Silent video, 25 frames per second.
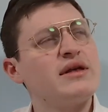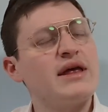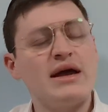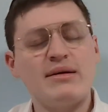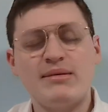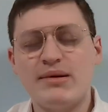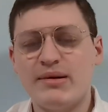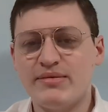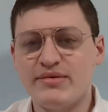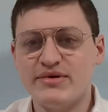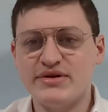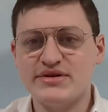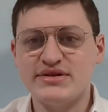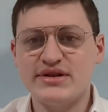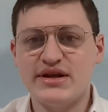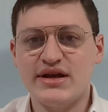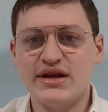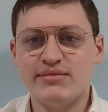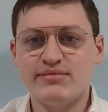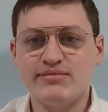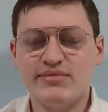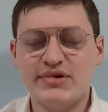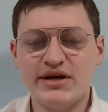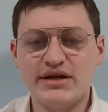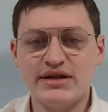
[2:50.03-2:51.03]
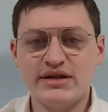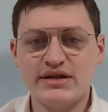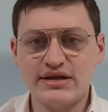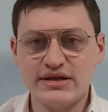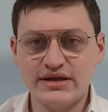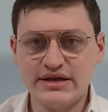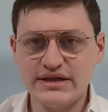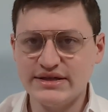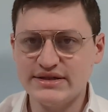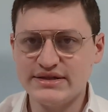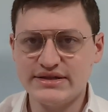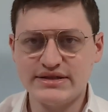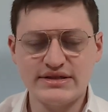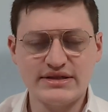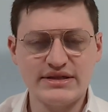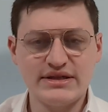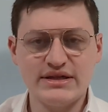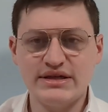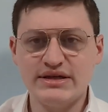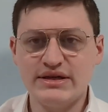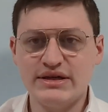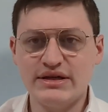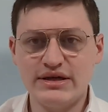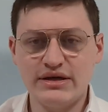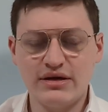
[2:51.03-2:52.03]
Can't remember his name, but he
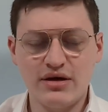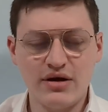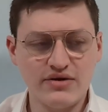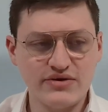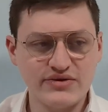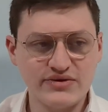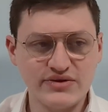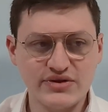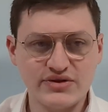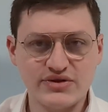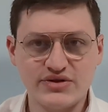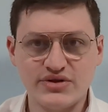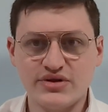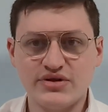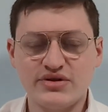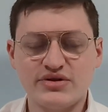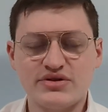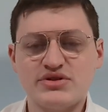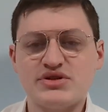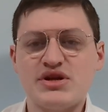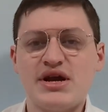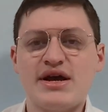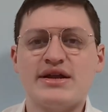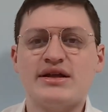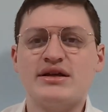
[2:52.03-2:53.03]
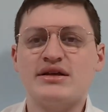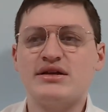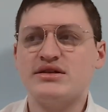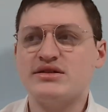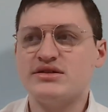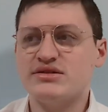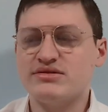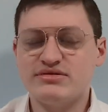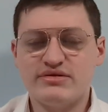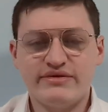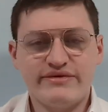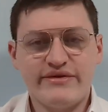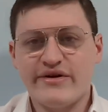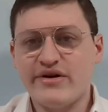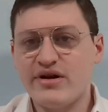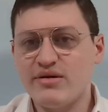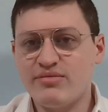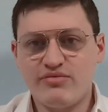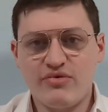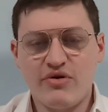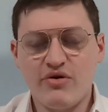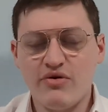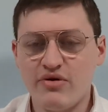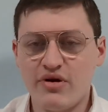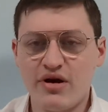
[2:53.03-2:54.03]
goes to church and he's very
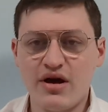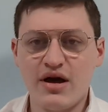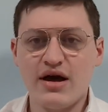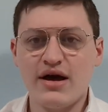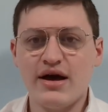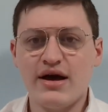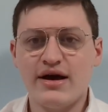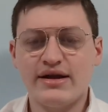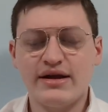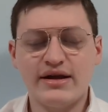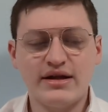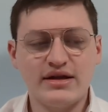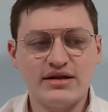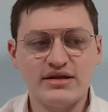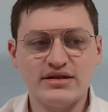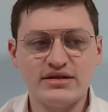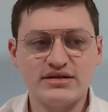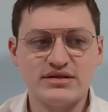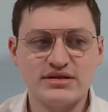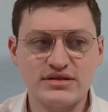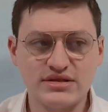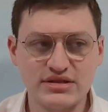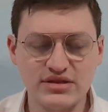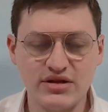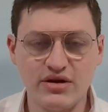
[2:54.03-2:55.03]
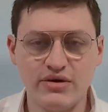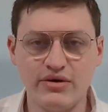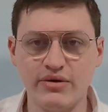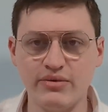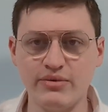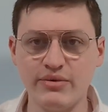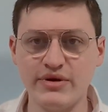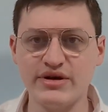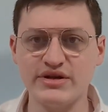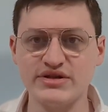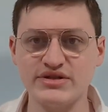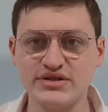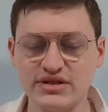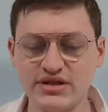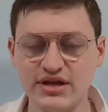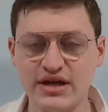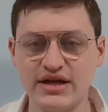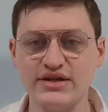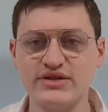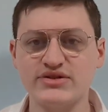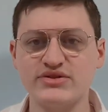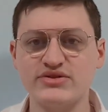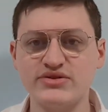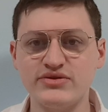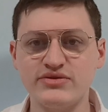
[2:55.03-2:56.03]
pro God, and he wears the
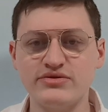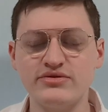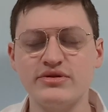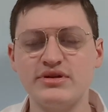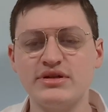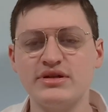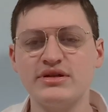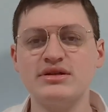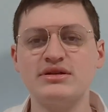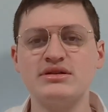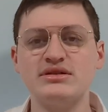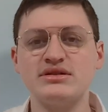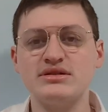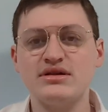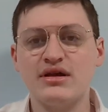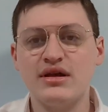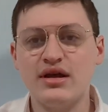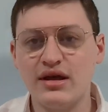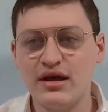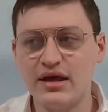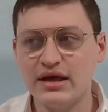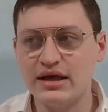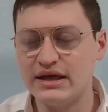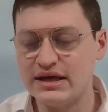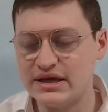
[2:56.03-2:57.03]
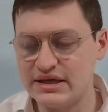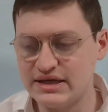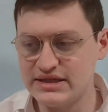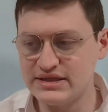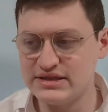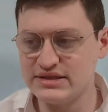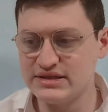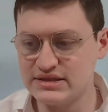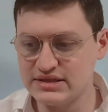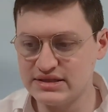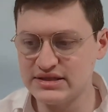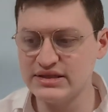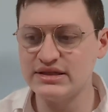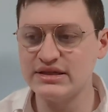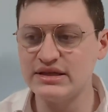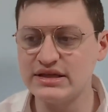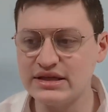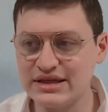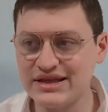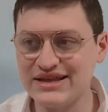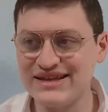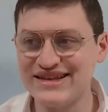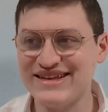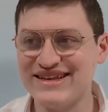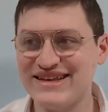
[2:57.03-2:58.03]
nice suit, and
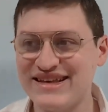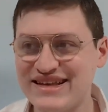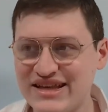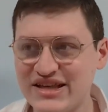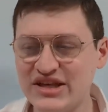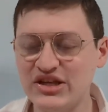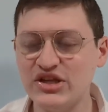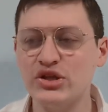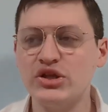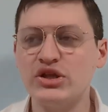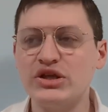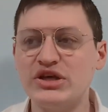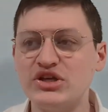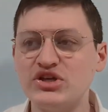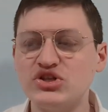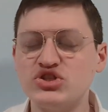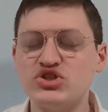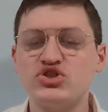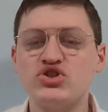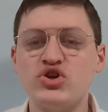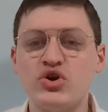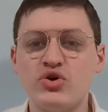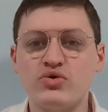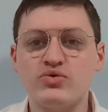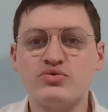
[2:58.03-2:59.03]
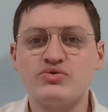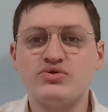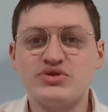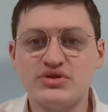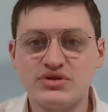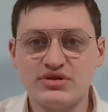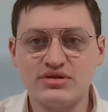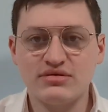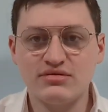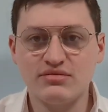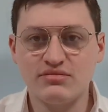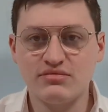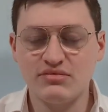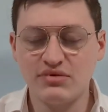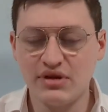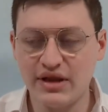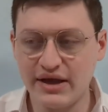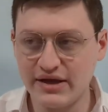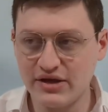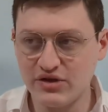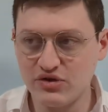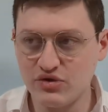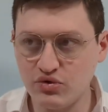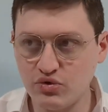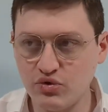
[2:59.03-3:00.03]
he shows,
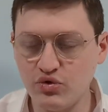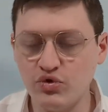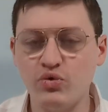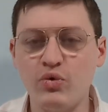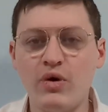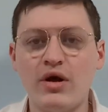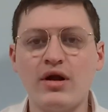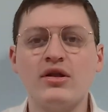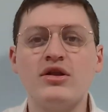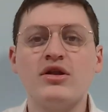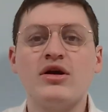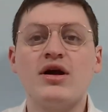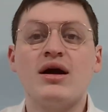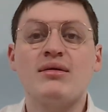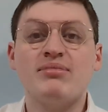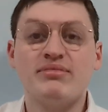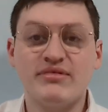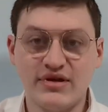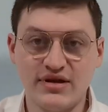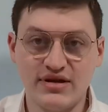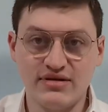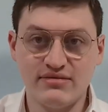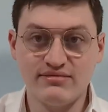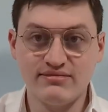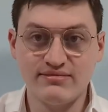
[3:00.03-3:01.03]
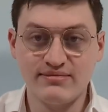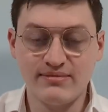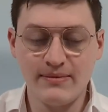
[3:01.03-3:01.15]
like, you want to look up to him.